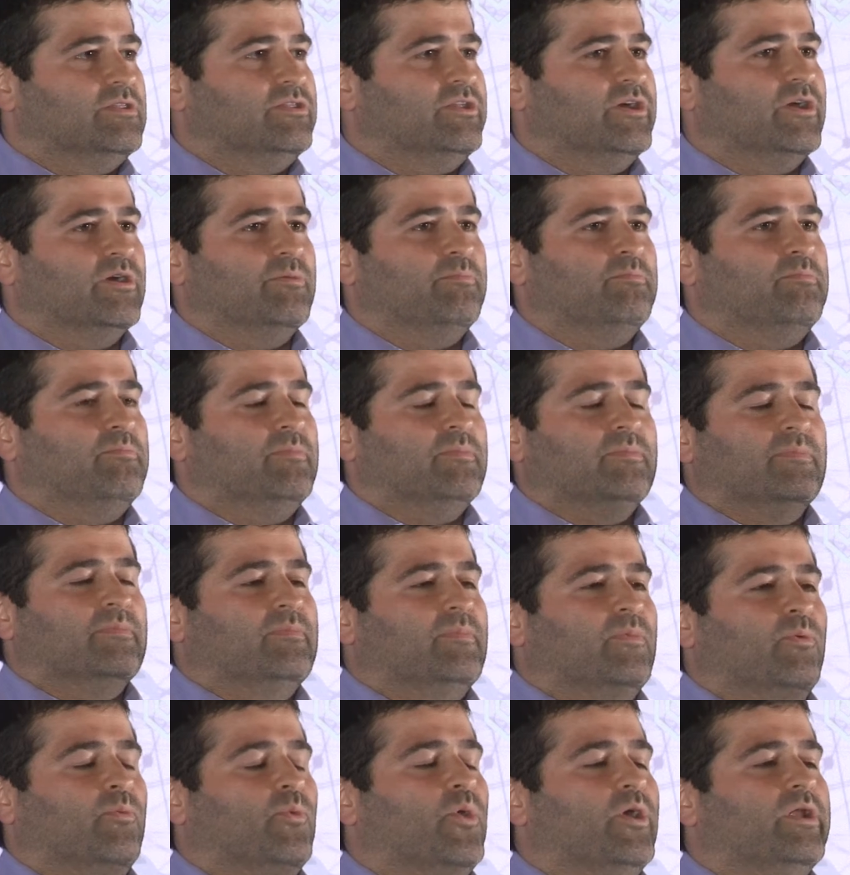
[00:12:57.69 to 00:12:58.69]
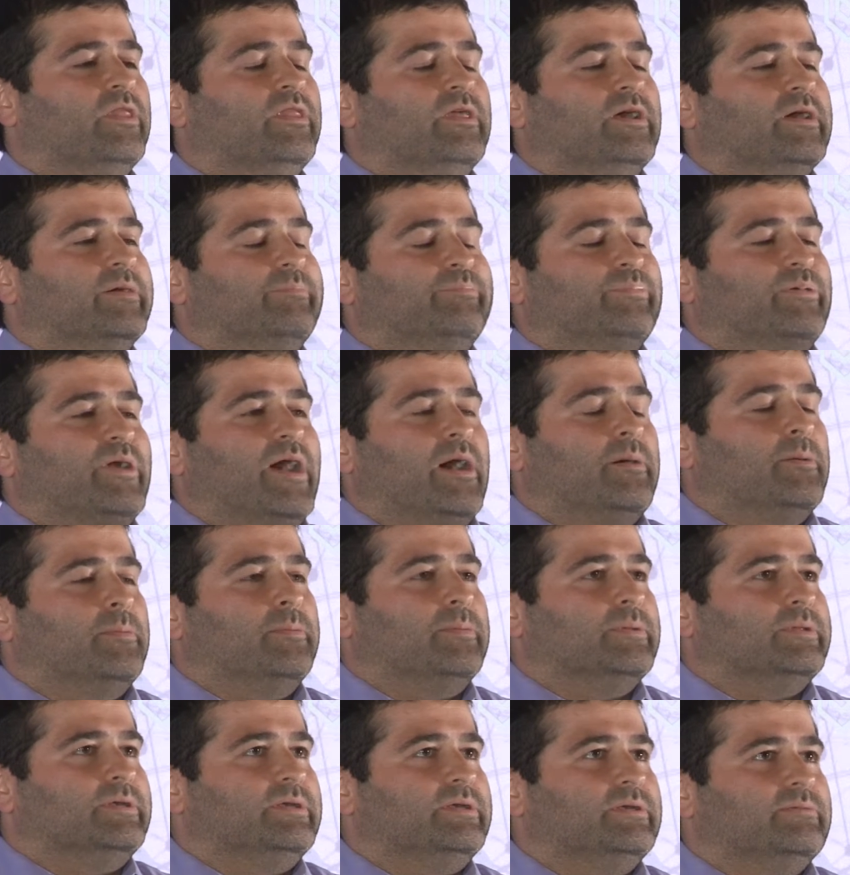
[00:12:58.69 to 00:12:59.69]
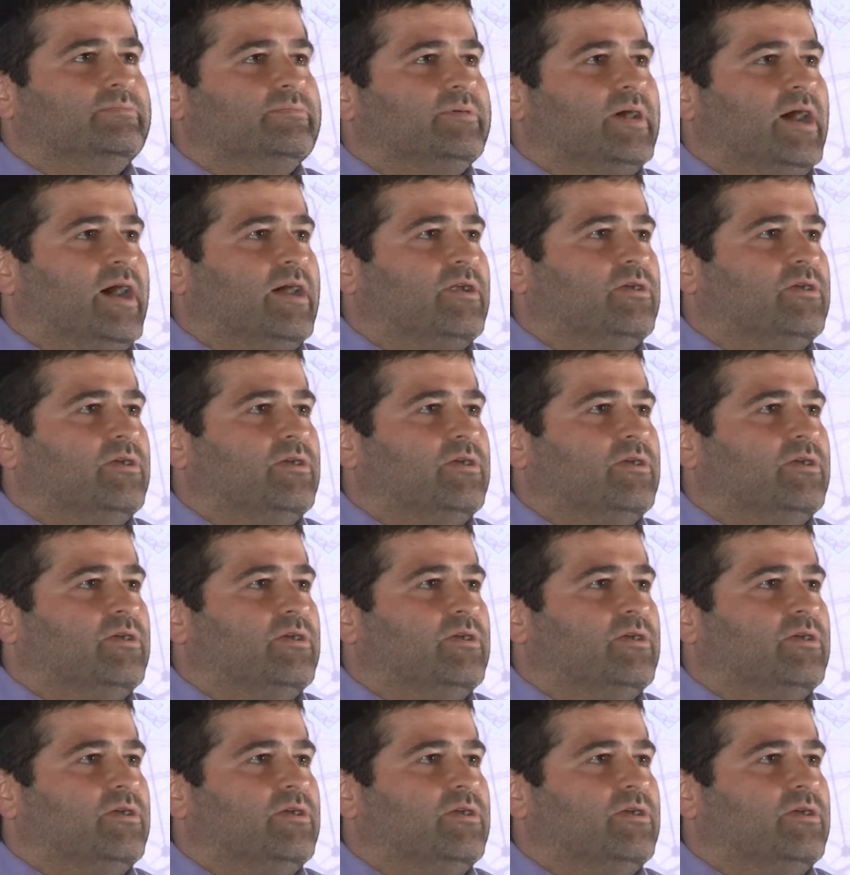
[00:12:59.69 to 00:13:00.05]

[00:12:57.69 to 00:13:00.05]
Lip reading: They're one of the probably,